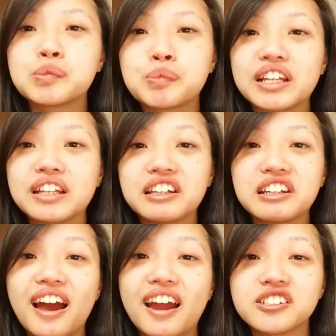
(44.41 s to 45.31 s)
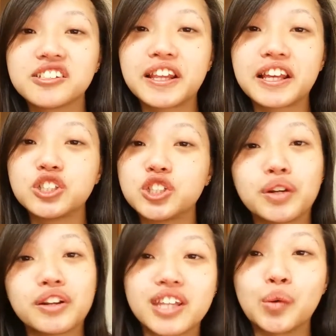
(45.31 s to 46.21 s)
It's Pretty Little Liars and they can
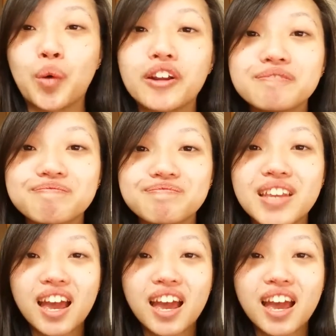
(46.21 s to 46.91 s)
do whatever they want.